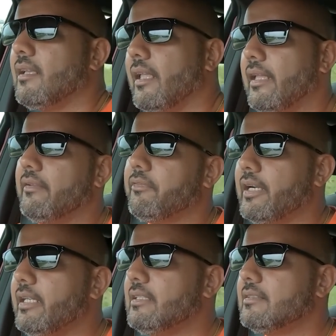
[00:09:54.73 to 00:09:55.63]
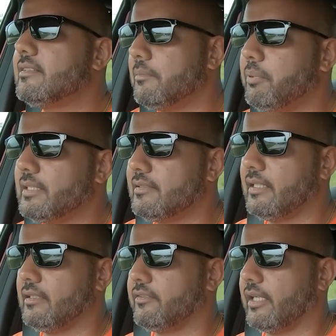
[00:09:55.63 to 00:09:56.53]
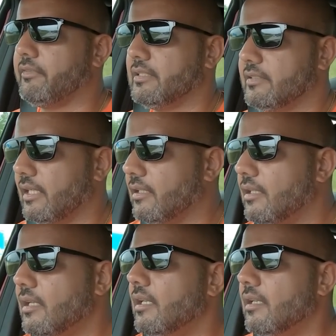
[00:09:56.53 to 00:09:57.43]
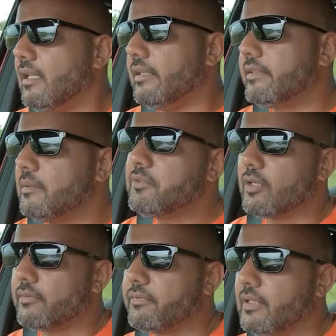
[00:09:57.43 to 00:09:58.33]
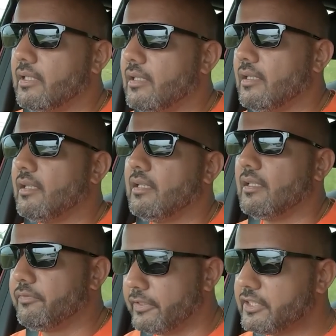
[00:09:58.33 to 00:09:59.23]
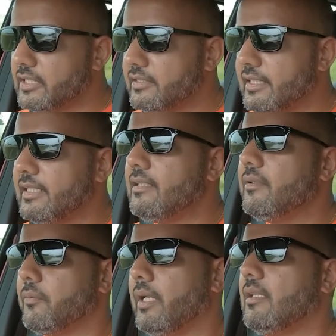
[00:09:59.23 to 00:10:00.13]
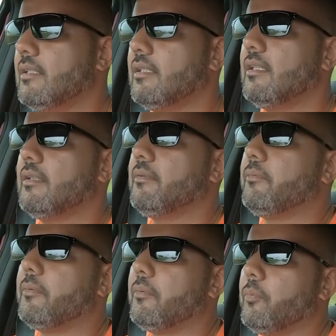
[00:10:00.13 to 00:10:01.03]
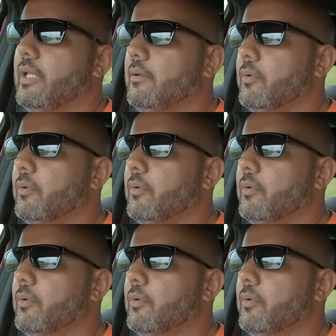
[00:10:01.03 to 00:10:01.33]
a very simplistic driving style. In terms of efficiency, well, we